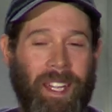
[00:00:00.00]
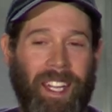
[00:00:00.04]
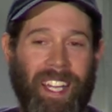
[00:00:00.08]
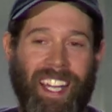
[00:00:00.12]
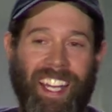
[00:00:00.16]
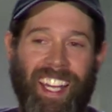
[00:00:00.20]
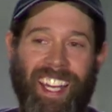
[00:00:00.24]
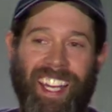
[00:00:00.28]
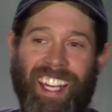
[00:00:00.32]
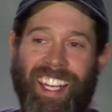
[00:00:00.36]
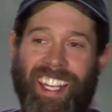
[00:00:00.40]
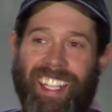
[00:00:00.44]

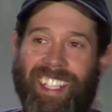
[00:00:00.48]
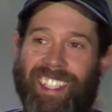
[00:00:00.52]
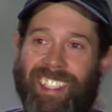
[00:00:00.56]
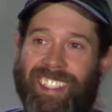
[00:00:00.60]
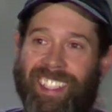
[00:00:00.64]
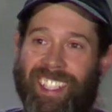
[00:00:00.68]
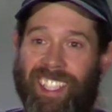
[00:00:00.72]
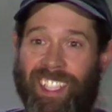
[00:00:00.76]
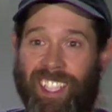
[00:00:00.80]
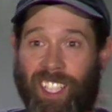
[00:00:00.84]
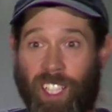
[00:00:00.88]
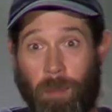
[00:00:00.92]
And
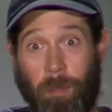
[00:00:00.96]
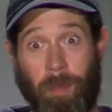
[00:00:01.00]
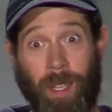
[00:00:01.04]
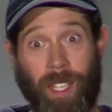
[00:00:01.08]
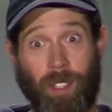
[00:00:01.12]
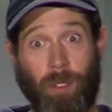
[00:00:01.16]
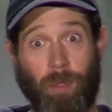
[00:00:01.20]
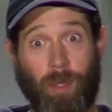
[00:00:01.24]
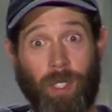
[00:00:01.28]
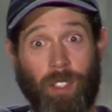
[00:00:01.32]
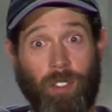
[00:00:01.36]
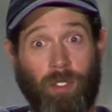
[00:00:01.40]
uh, it made
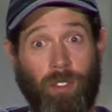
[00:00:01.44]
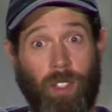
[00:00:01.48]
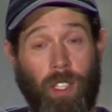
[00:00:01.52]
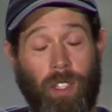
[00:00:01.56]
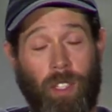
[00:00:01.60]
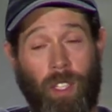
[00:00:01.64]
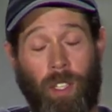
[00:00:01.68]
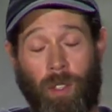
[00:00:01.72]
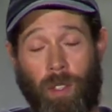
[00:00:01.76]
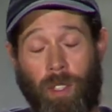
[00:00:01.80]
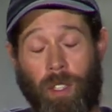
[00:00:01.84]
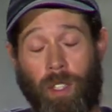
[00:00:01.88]
it really fun,
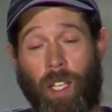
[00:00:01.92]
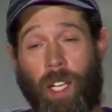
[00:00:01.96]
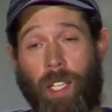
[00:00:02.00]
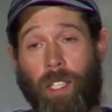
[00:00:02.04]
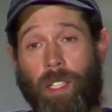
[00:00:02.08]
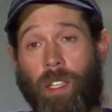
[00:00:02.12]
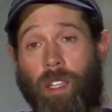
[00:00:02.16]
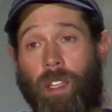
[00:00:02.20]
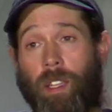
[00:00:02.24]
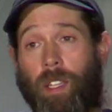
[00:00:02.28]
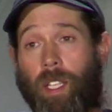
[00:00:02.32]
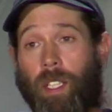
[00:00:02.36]
though. It
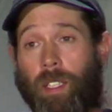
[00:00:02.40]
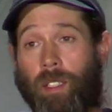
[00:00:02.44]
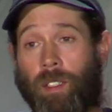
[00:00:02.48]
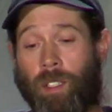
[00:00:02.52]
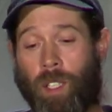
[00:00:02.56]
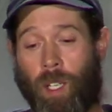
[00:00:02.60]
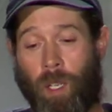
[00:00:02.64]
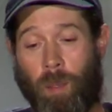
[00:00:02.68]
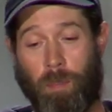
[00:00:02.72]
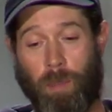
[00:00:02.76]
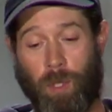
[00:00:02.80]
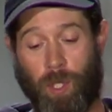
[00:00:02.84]
lightened things up.